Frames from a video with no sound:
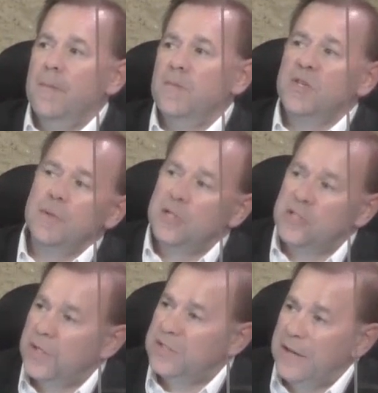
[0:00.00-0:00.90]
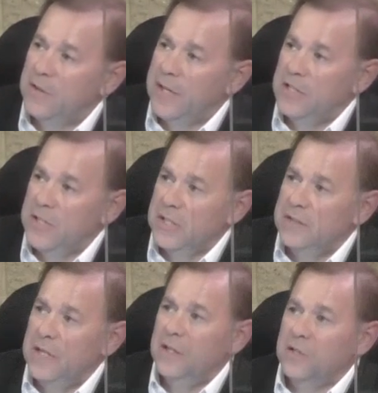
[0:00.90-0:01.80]
community choice aggregation
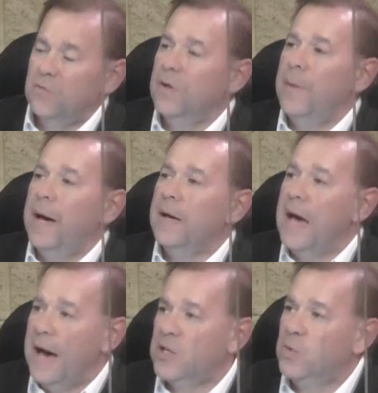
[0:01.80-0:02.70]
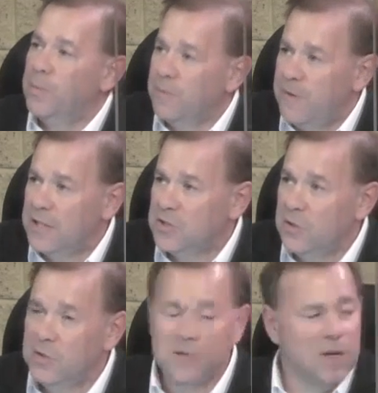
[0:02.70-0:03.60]
entity that's run by actual
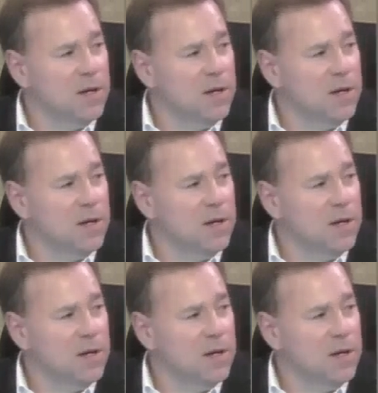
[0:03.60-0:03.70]
professionals